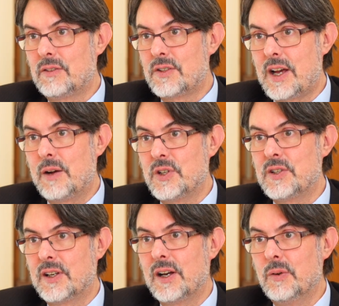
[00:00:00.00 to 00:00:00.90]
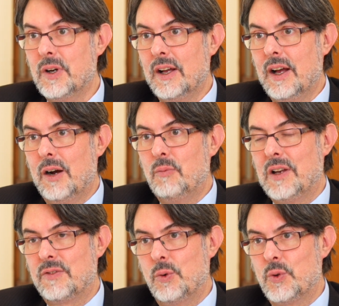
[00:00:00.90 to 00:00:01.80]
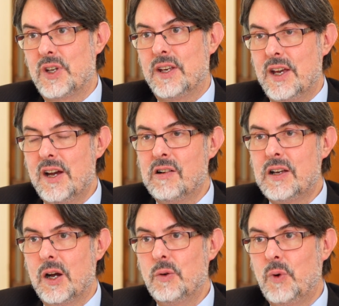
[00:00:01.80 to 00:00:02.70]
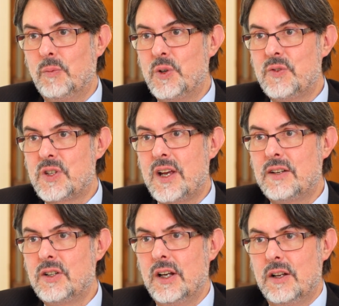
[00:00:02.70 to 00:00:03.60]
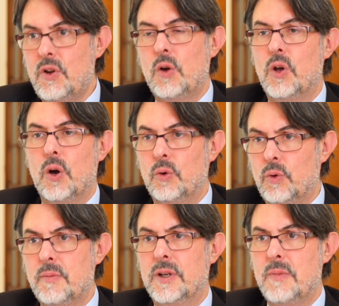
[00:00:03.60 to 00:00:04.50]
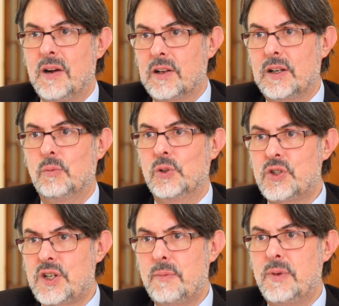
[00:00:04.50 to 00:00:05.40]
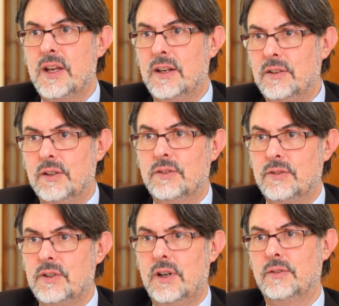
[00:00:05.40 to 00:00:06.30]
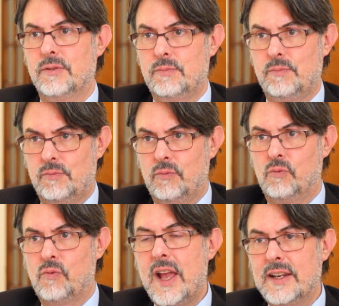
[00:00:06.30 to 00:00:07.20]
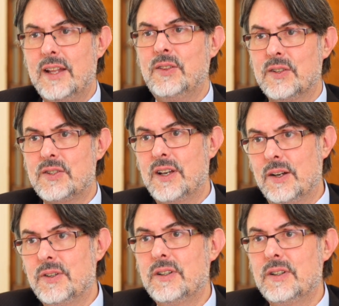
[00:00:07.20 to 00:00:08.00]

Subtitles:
Saudi to go. Well, of course, a year ago, one would have said, no, I mean, America will step in and rein in the Saudi.